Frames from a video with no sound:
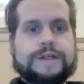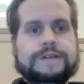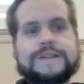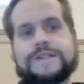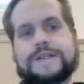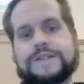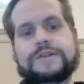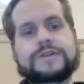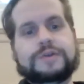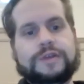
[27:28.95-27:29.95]
This
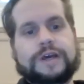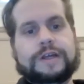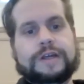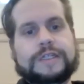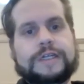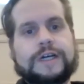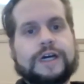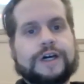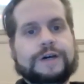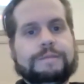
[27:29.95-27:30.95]
doesn't do that.
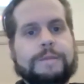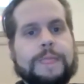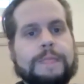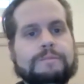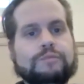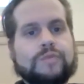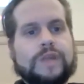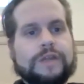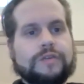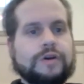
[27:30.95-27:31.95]

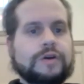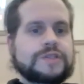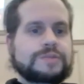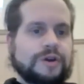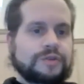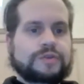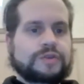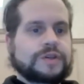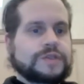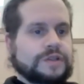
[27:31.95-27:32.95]
And there are some other
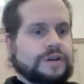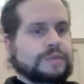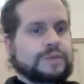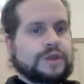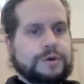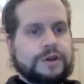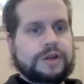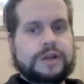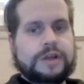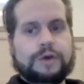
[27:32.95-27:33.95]
things that I'm
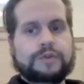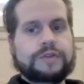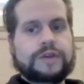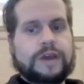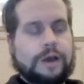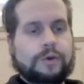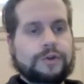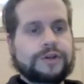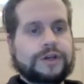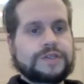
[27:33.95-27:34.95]
hearing now that the
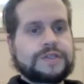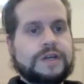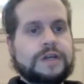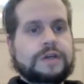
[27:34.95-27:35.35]
Owl does.